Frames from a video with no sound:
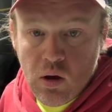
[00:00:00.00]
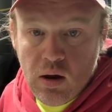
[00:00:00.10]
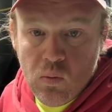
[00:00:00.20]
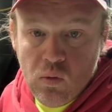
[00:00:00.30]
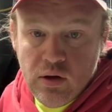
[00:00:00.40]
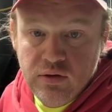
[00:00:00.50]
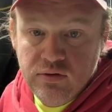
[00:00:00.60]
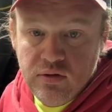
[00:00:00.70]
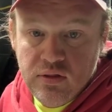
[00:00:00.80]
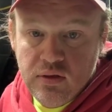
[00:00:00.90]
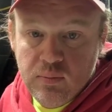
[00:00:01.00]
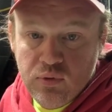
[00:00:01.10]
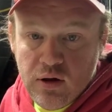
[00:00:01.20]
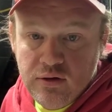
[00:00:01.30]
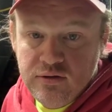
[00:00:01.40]
What was the
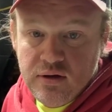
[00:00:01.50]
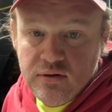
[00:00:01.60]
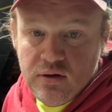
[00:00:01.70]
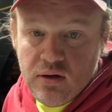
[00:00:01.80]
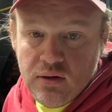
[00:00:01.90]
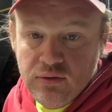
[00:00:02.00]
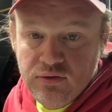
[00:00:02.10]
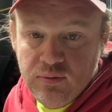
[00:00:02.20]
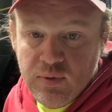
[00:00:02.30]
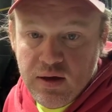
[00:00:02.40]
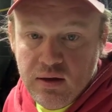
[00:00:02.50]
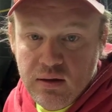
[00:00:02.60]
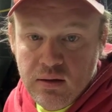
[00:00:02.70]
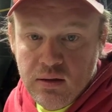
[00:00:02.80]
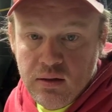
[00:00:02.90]
process called to make
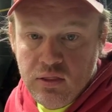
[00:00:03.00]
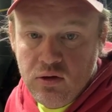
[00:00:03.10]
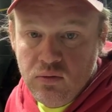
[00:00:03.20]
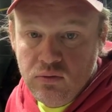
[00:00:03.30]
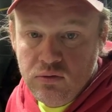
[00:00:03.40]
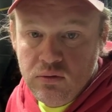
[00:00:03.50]
those?